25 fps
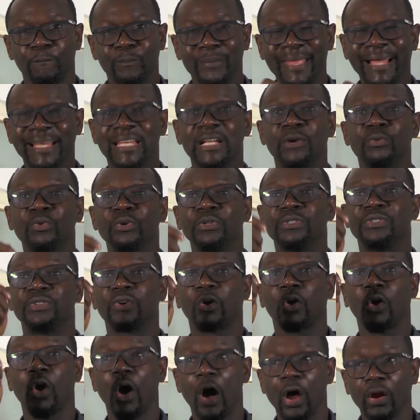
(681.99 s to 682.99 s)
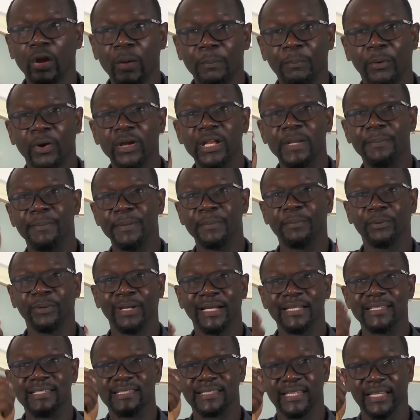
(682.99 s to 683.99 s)
That they will call upon the
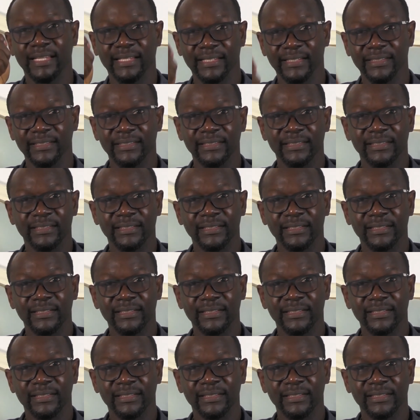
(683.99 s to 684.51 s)
people and say,